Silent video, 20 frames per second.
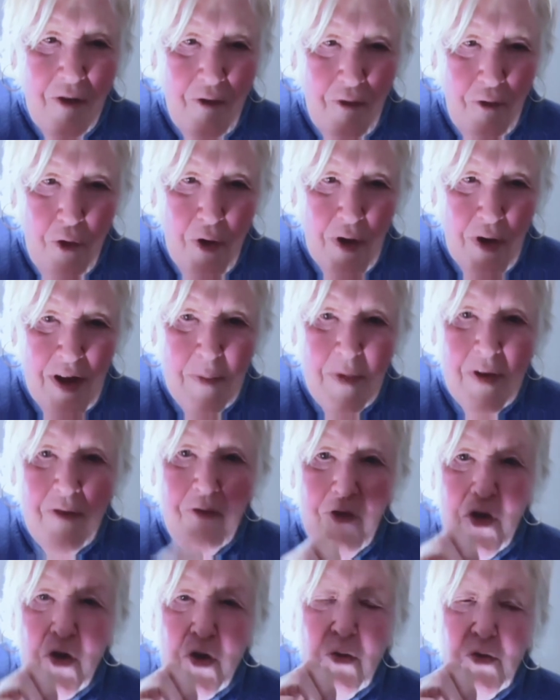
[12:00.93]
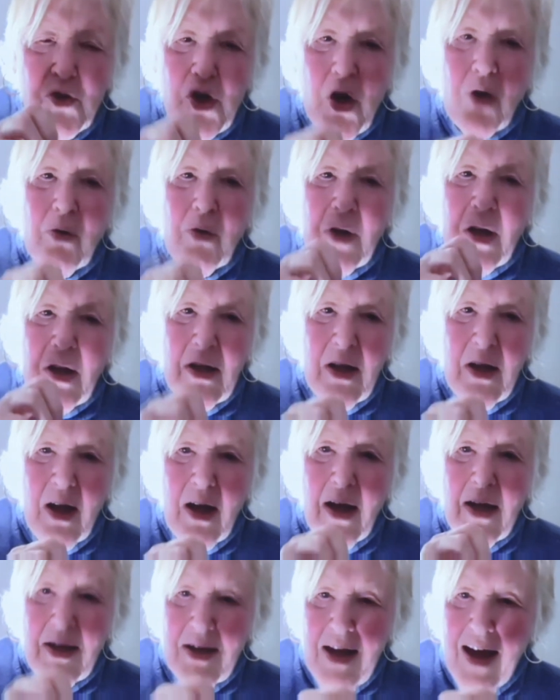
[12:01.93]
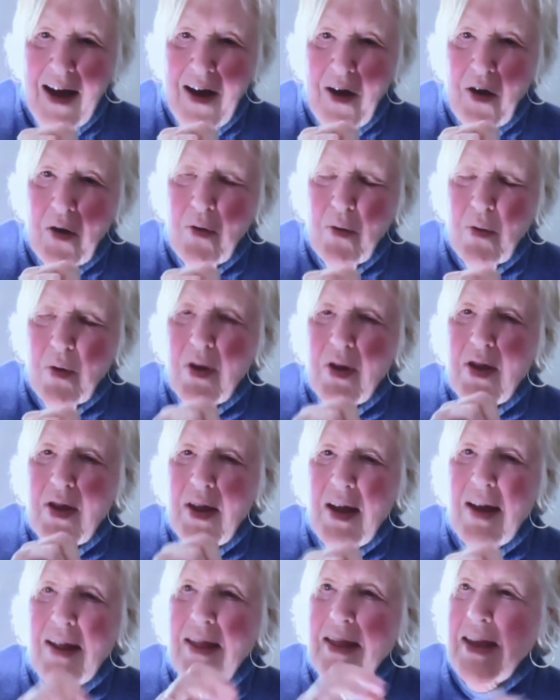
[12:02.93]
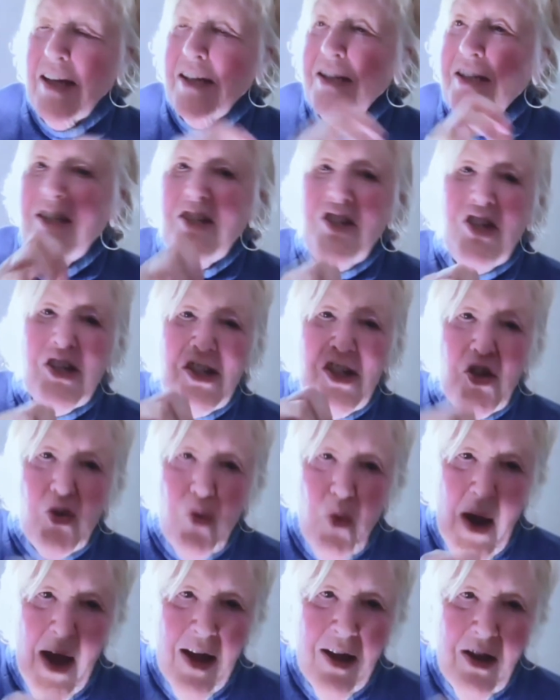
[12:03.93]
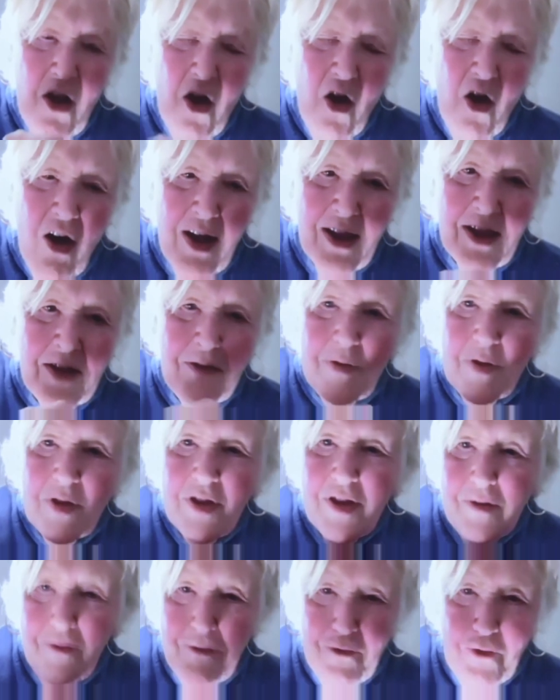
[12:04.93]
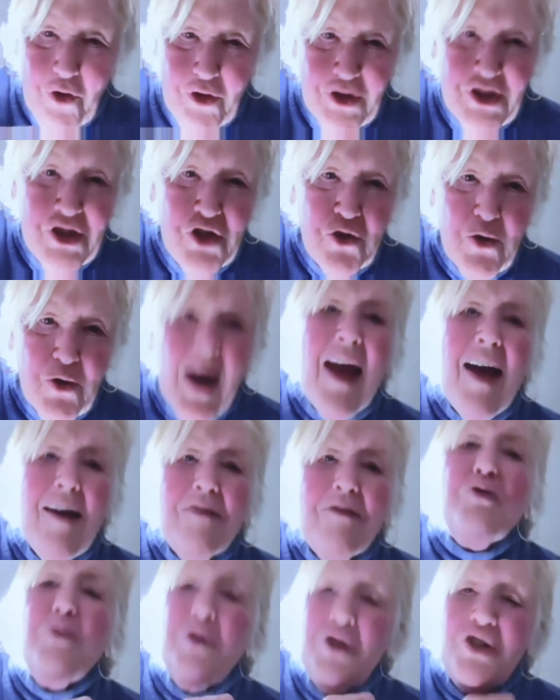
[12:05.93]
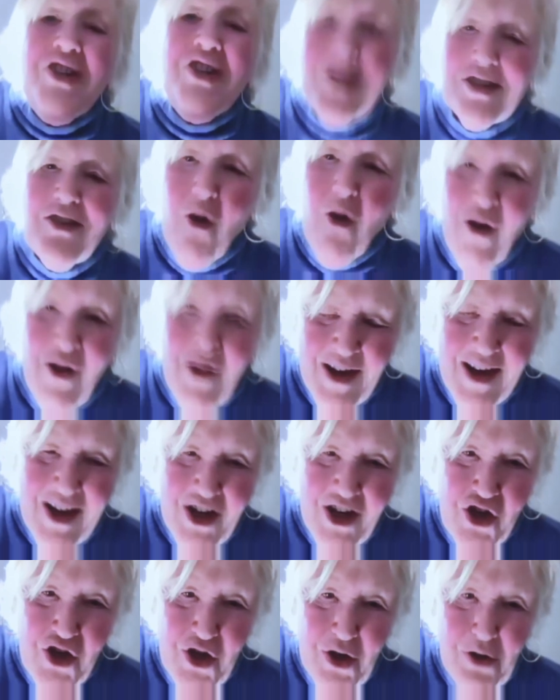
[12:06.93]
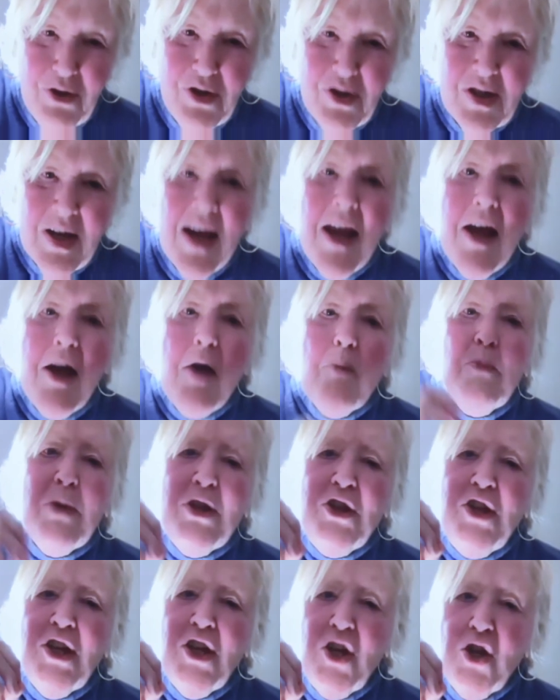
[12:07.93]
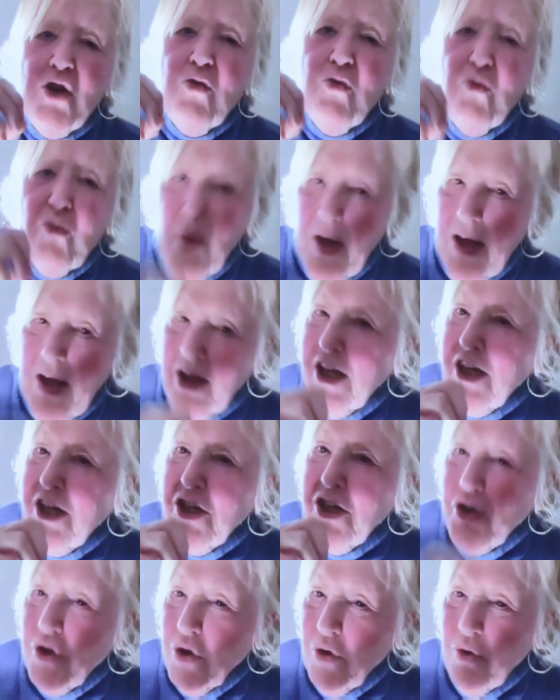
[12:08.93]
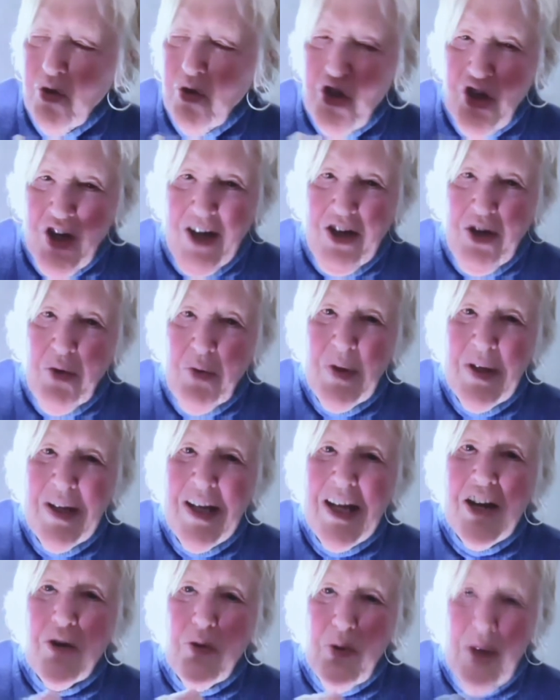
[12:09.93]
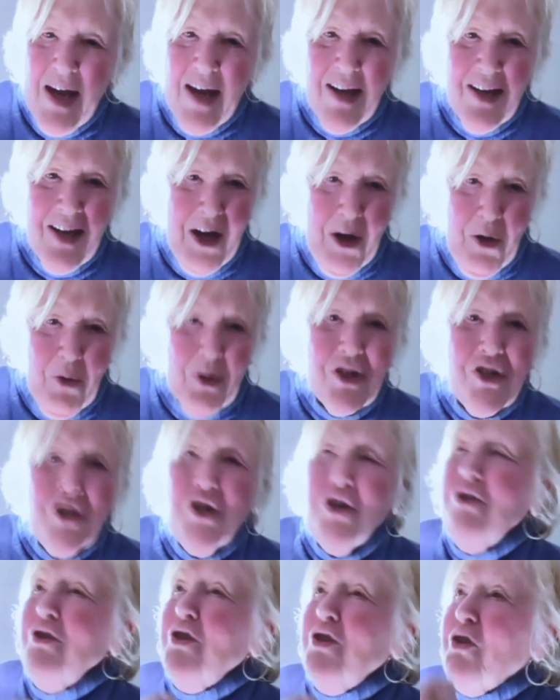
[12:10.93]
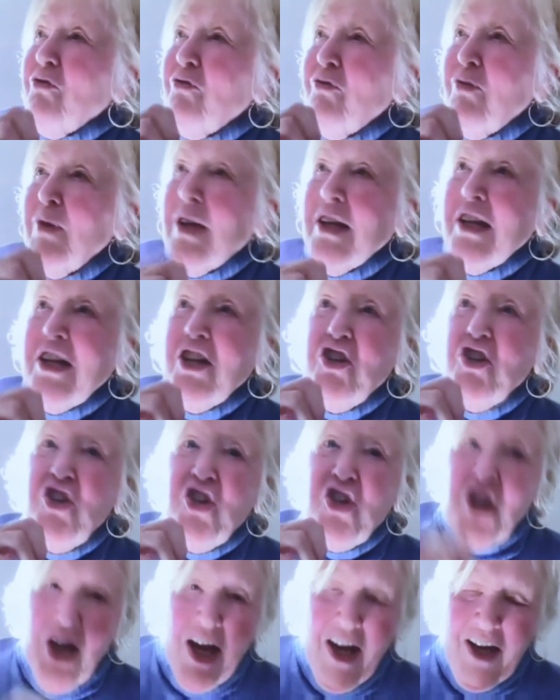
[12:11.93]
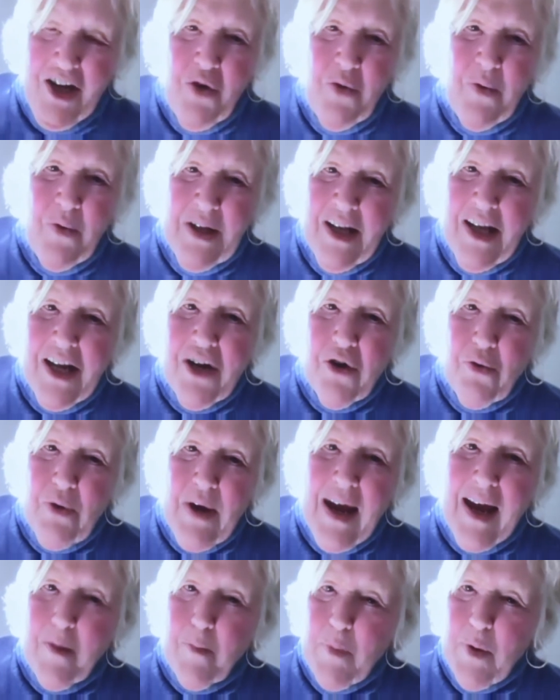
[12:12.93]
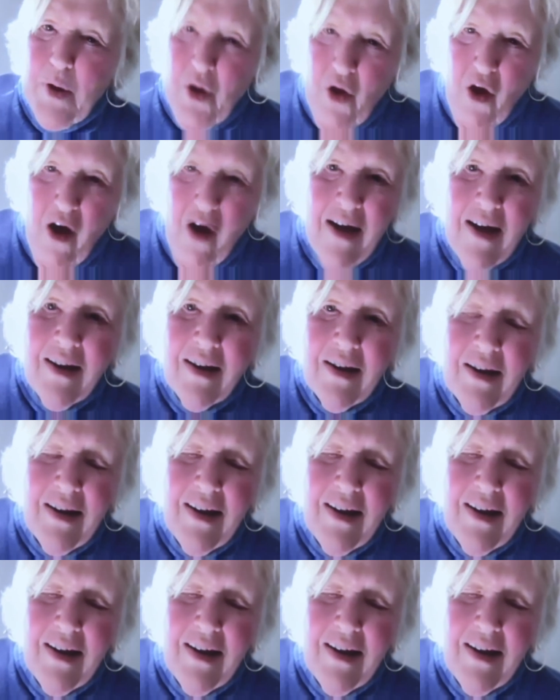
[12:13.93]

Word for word: for them if you don't allow things to just dwell on the first draft, which is all the issues, mm-hmm. but that you really do genuinely create character, you really genuinely create plot,